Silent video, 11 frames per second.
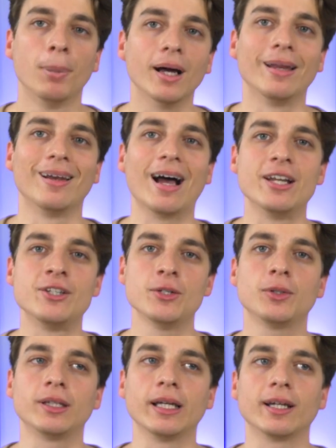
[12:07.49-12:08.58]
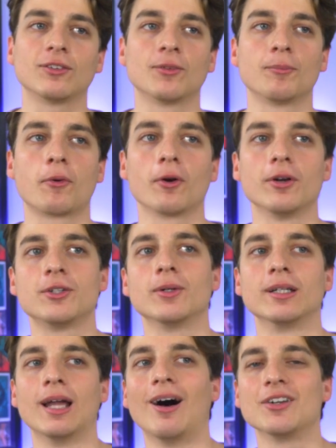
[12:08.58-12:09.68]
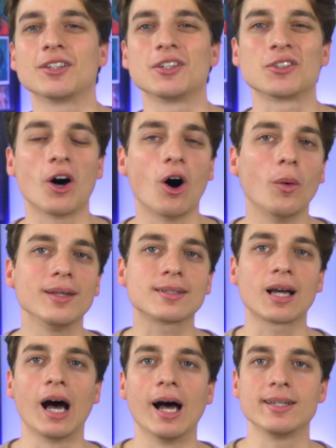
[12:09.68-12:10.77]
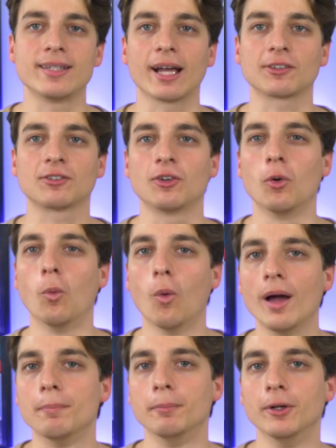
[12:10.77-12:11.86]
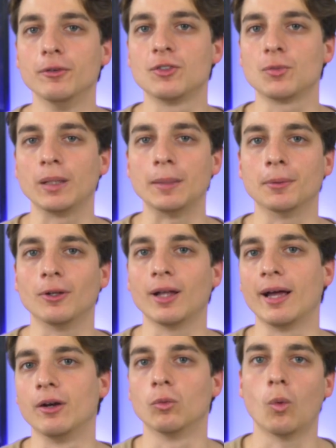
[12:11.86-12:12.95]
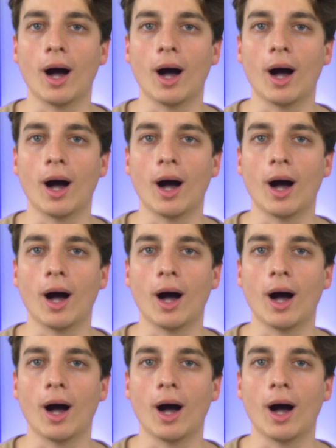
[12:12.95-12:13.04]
But I do think it's important to acknowledge that there's always context to what moves people and